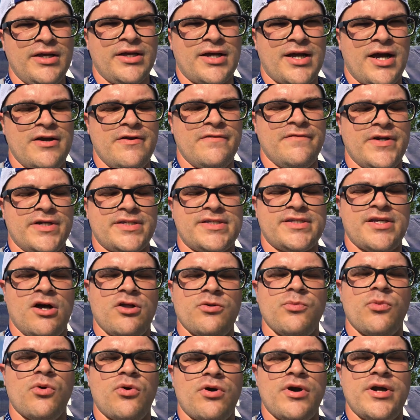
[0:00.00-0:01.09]
kind of
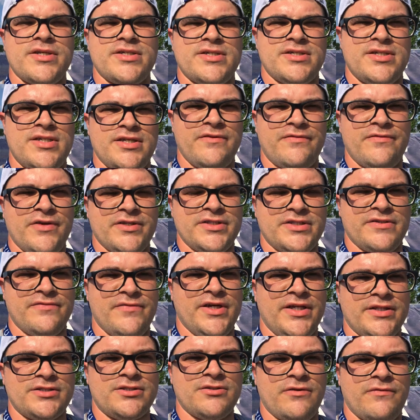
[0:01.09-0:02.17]
excelled more as a defensive
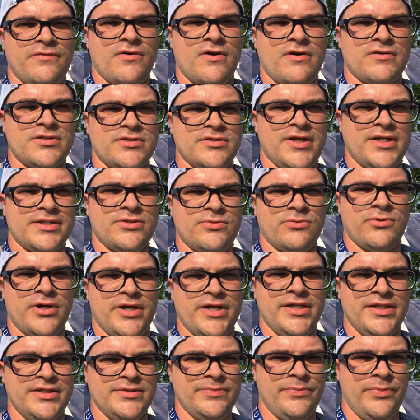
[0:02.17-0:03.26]
end so far, so that's where
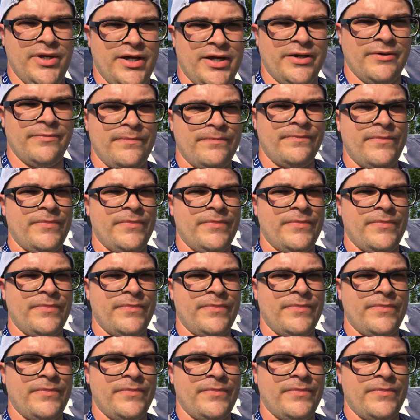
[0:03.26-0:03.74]
he's been.